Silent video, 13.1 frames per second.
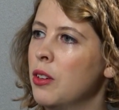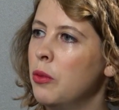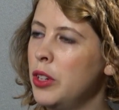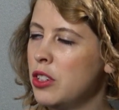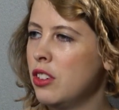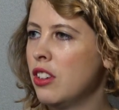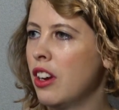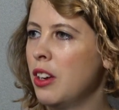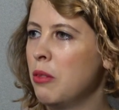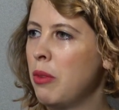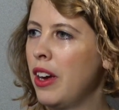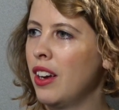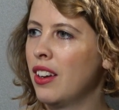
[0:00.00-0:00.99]
We should go
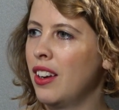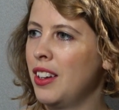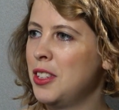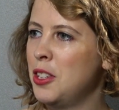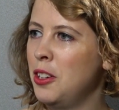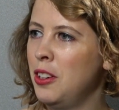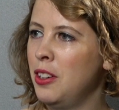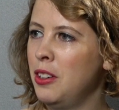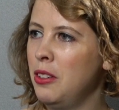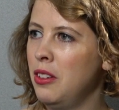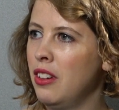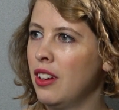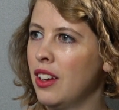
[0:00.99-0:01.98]
back
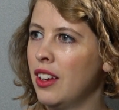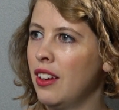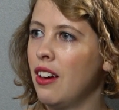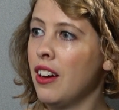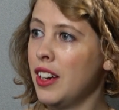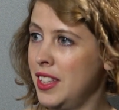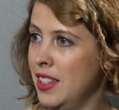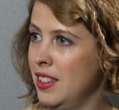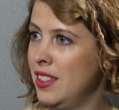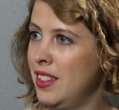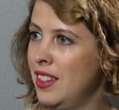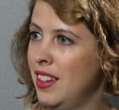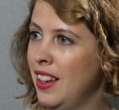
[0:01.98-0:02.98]
to ISAs.